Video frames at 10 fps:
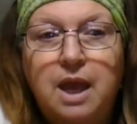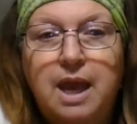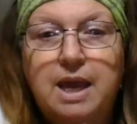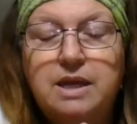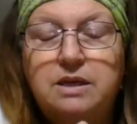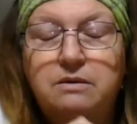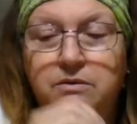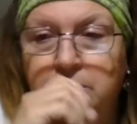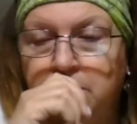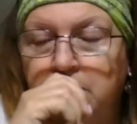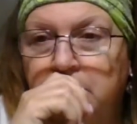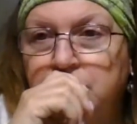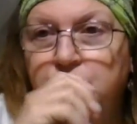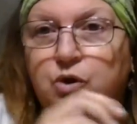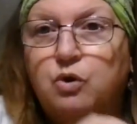And
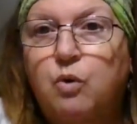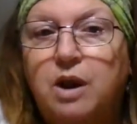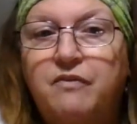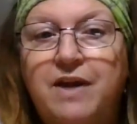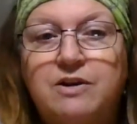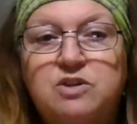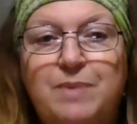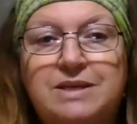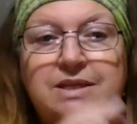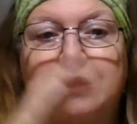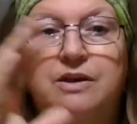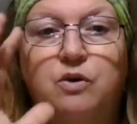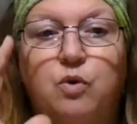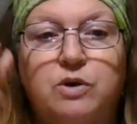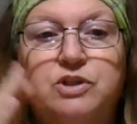so your qualifiers basically are
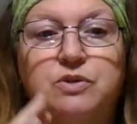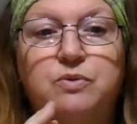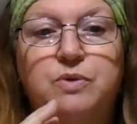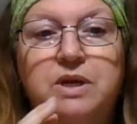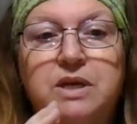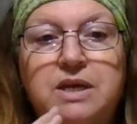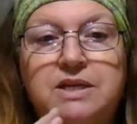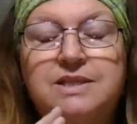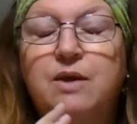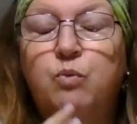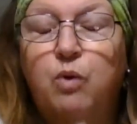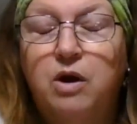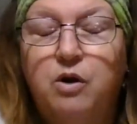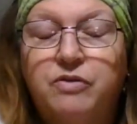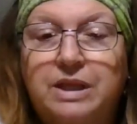going to say,
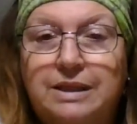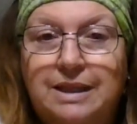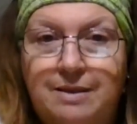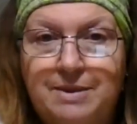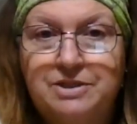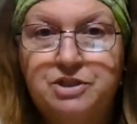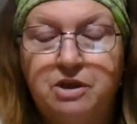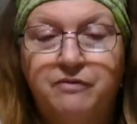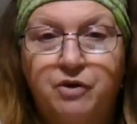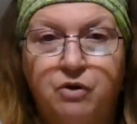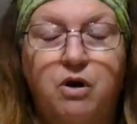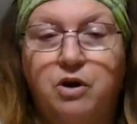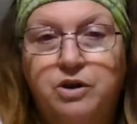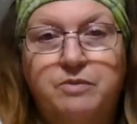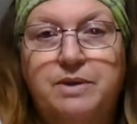what are the limits of your
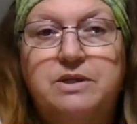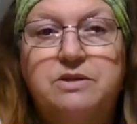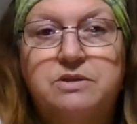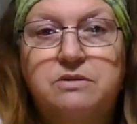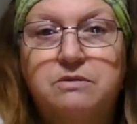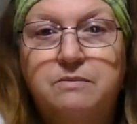argument?